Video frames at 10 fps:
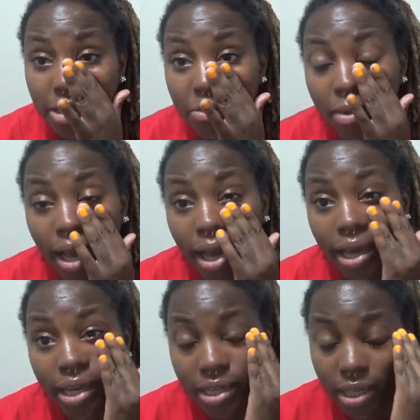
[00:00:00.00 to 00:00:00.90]
your
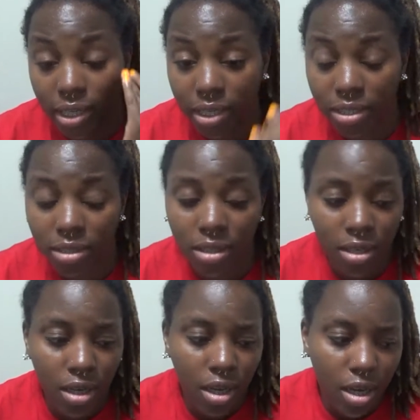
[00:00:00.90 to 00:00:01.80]
mind and
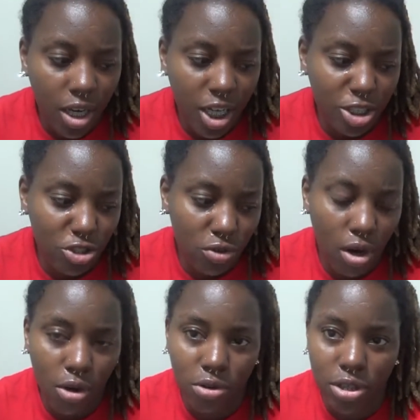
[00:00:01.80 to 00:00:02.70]

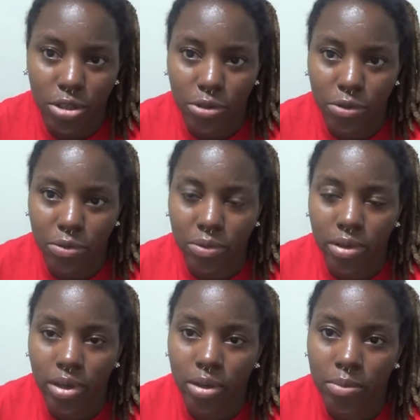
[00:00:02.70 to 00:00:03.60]
control you
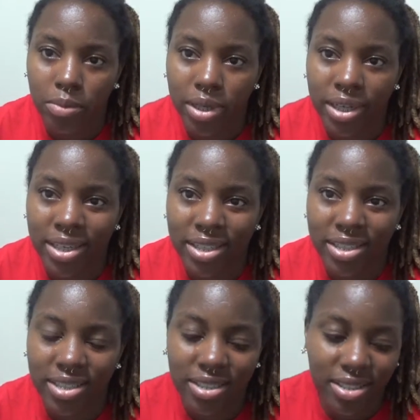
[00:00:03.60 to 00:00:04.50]

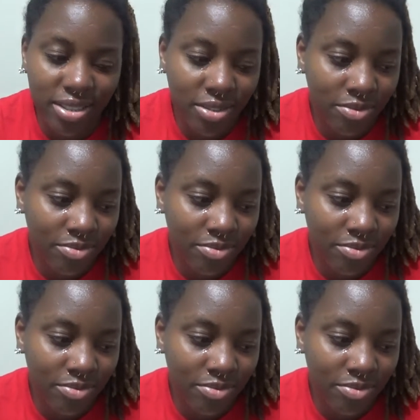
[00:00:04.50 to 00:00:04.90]
because